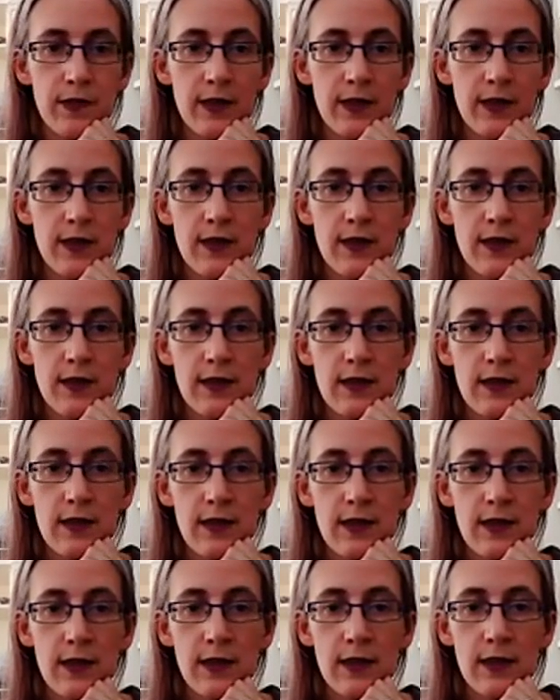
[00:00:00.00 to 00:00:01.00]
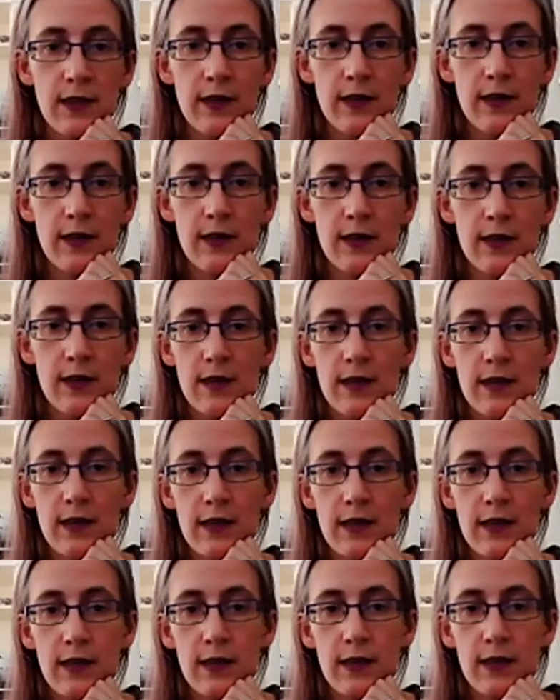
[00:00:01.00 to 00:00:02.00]

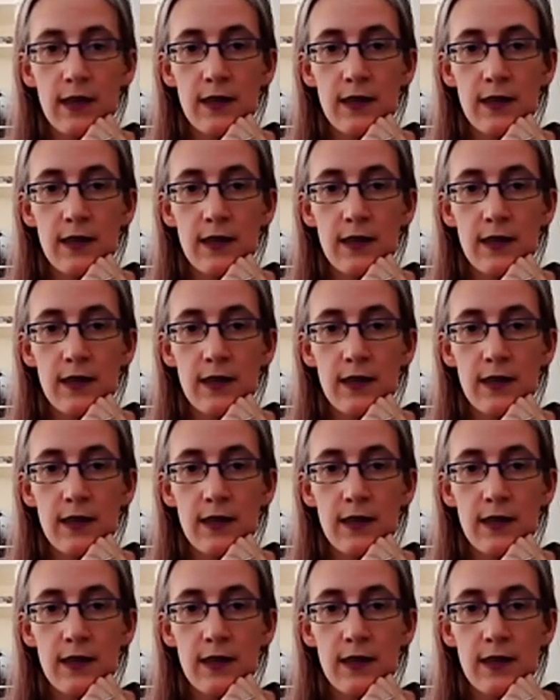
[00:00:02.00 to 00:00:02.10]
No one is speaking in this clip.